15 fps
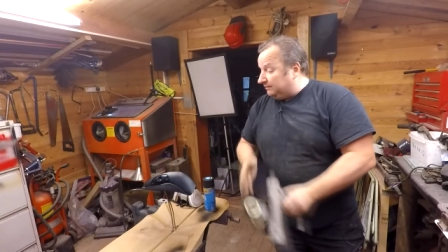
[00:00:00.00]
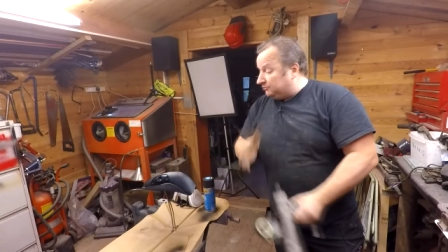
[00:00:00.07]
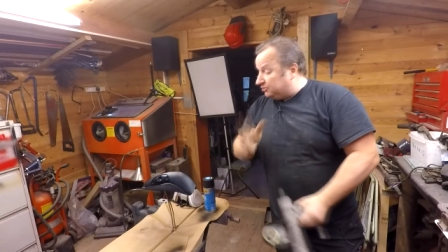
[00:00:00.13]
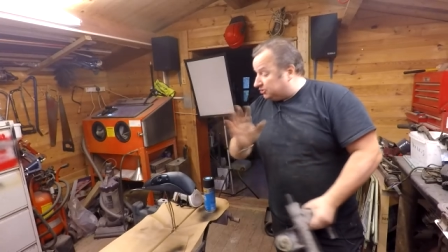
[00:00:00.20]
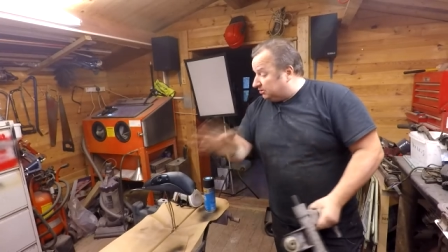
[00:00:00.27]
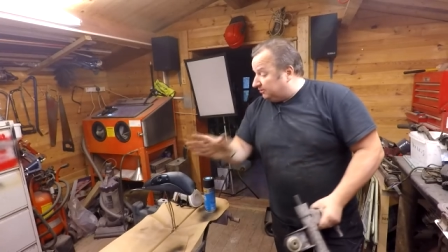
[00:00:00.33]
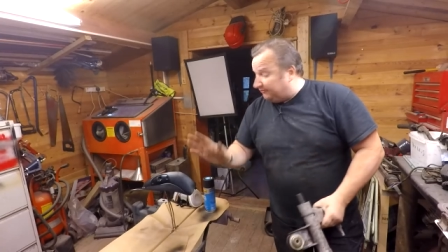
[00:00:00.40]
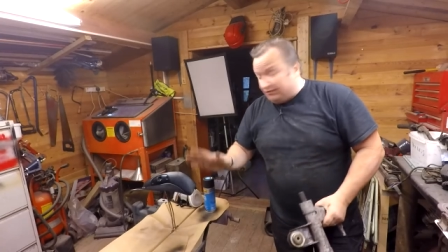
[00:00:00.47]
I'm
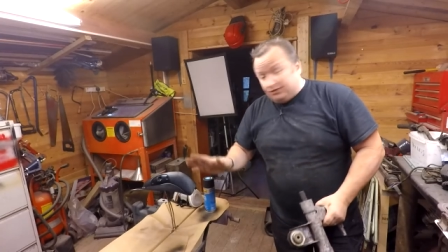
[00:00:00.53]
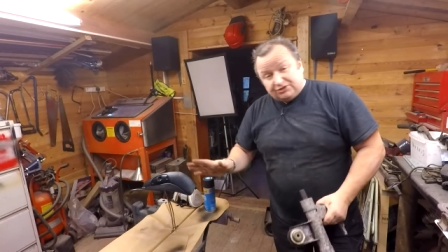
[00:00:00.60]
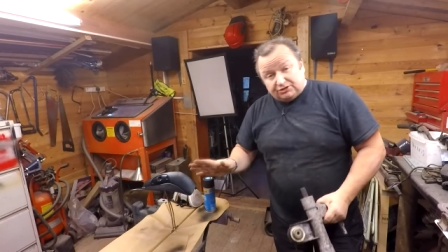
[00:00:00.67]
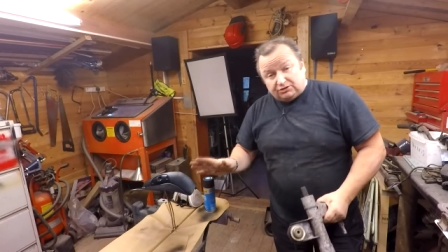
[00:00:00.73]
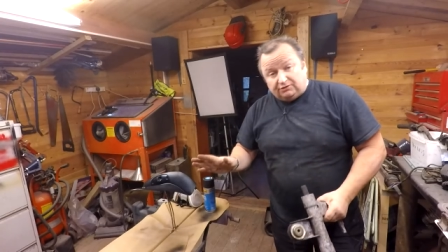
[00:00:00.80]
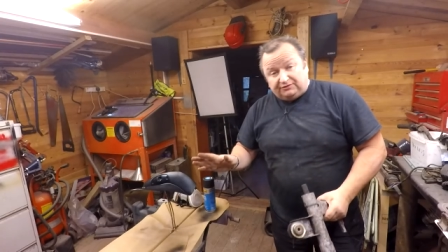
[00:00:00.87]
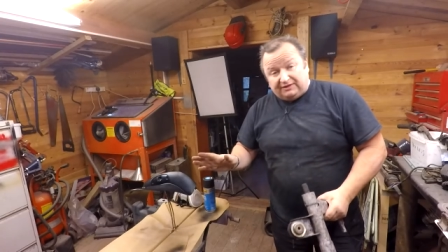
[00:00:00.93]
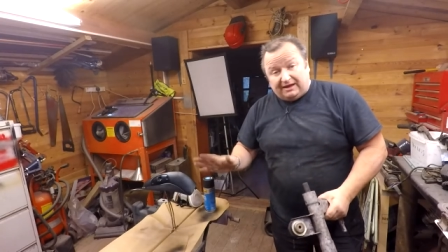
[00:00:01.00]
just going to finish
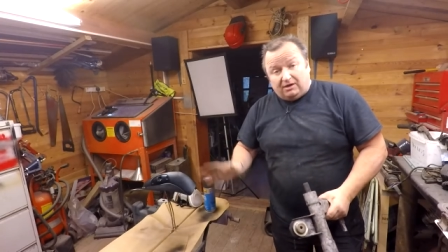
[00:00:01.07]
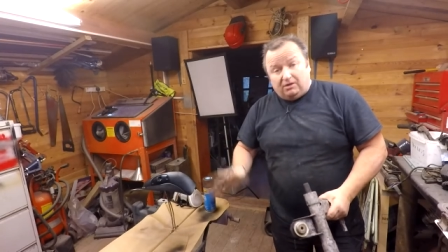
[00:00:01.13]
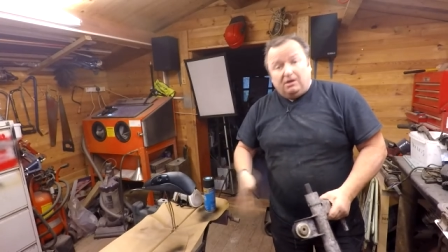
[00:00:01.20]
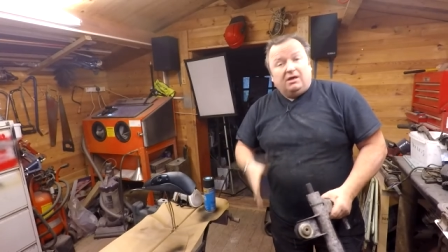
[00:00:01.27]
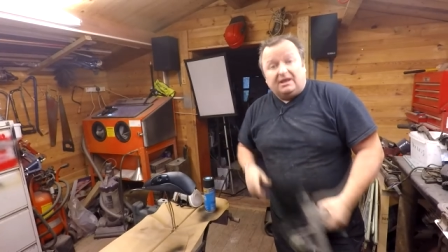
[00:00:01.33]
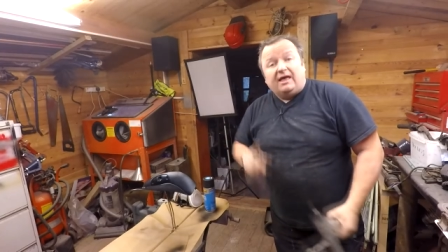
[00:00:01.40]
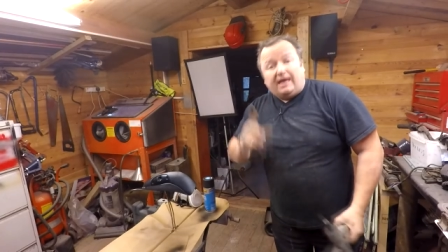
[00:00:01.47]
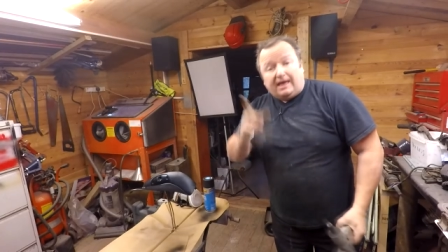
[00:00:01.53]
this off now
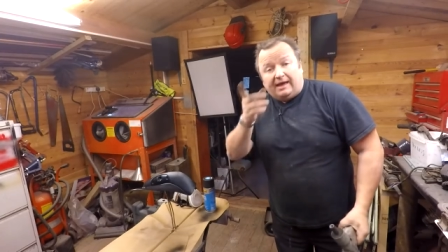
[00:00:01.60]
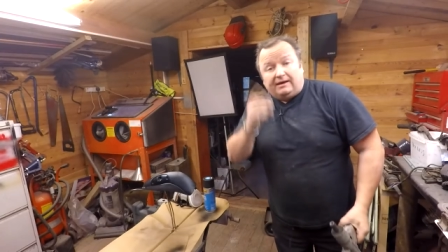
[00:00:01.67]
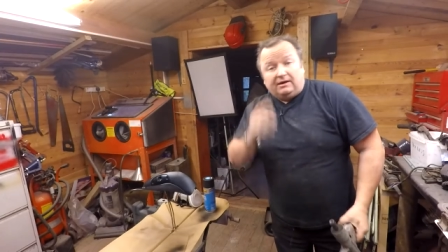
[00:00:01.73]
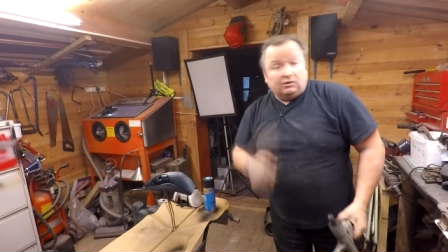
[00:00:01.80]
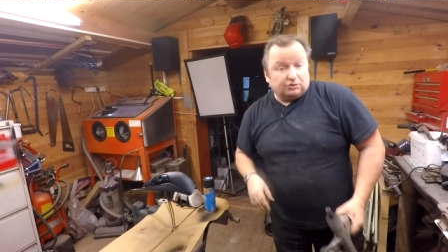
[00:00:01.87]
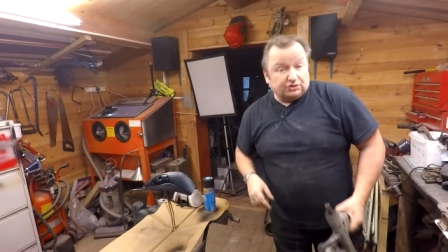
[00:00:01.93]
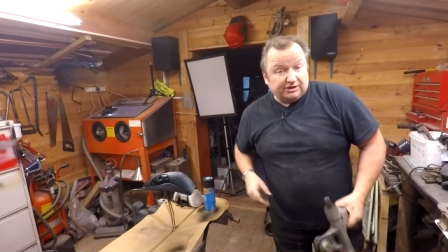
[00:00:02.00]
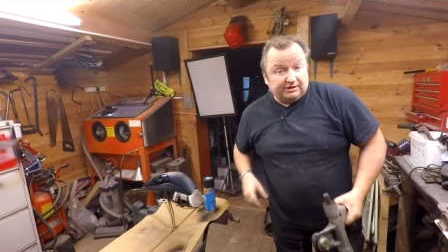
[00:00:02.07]
and
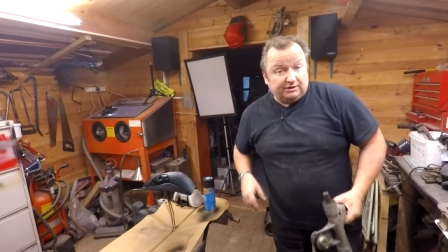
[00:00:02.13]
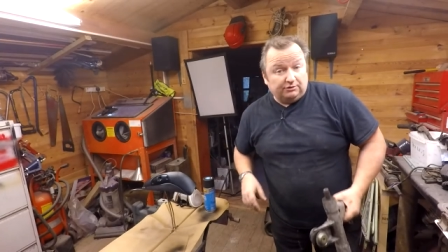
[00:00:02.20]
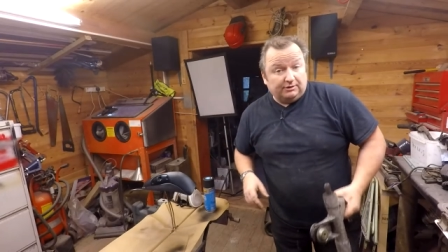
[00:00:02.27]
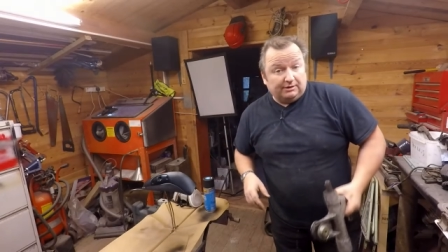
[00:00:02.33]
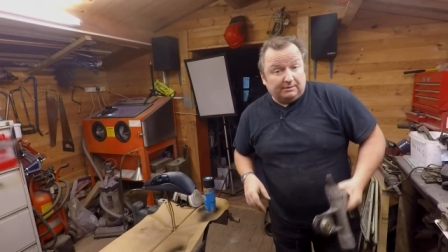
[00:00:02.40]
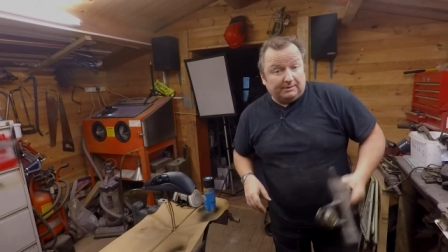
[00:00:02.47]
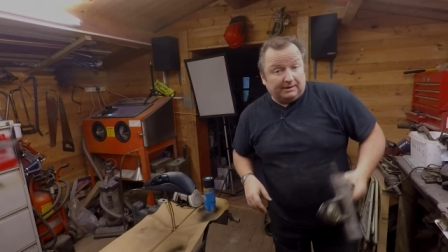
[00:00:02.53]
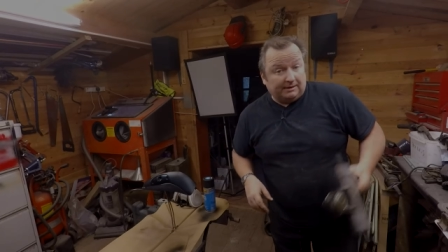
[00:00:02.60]
I'll see you
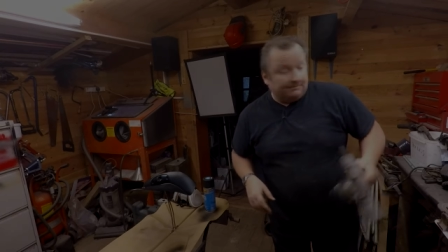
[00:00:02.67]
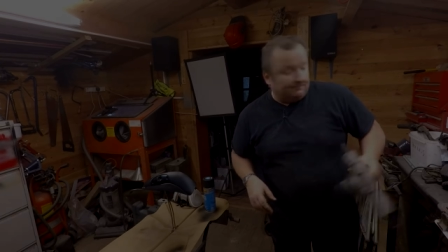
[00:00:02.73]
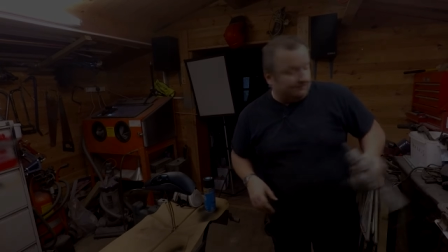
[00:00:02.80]
in a minute.